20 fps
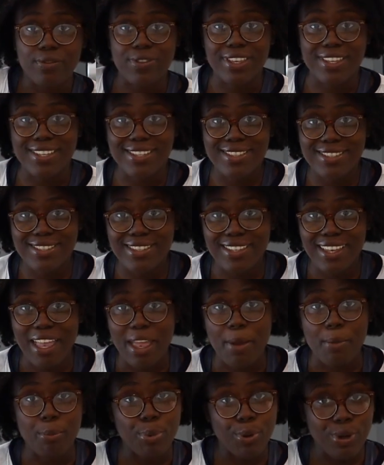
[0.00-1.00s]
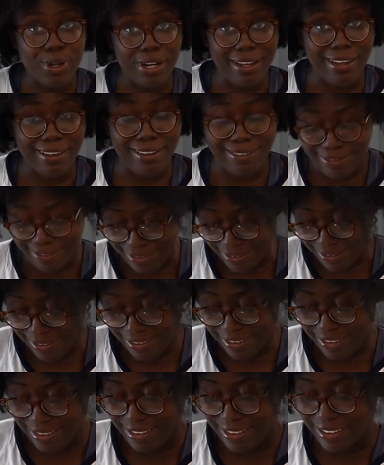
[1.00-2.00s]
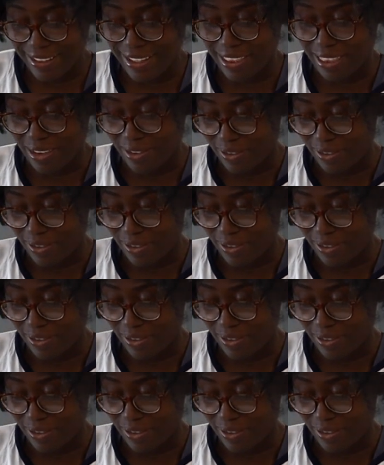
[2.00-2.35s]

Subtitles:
this and put it in the